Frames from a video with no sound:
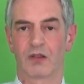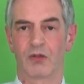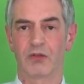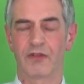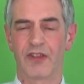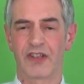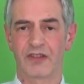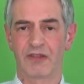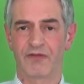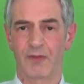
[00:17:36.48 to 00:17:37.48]
All of this
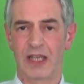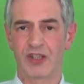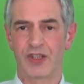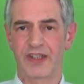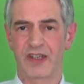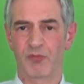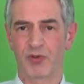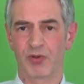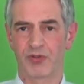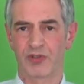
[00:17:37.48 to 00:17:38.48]
information is
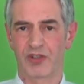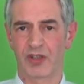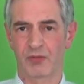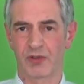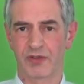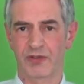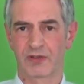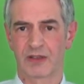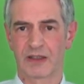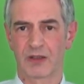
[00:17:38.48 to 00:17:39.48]
important to us.
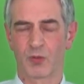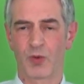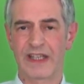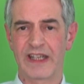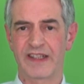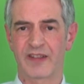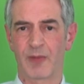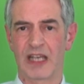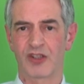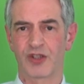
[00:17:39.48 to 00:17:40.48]
We need to
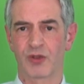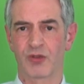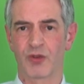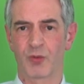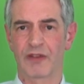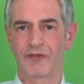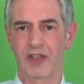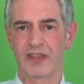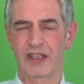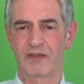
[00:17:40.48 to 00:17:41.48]
make sure that we're
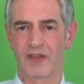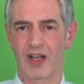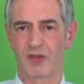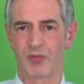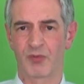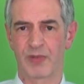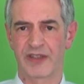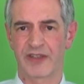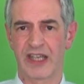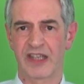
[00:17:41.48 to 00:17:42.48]
funding a viable
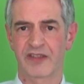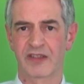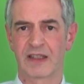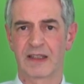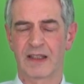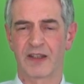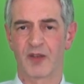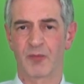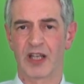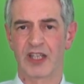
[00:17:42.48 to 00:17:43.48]
business and
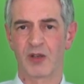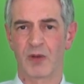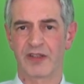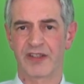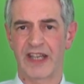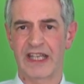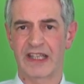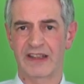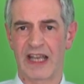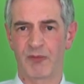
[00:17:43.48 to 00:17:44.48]
that by you
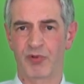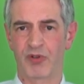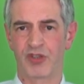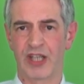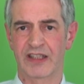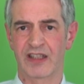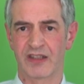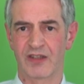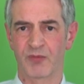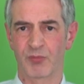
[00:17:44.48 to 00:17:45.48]
undertaking that project, it
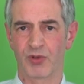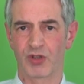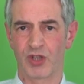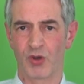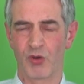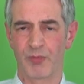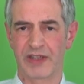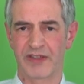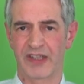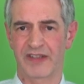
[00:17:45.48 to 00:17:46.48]
doesn't put your
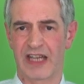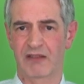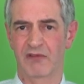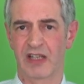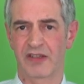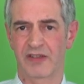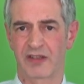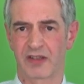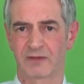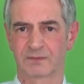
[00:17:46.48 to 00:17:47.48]
business at risk.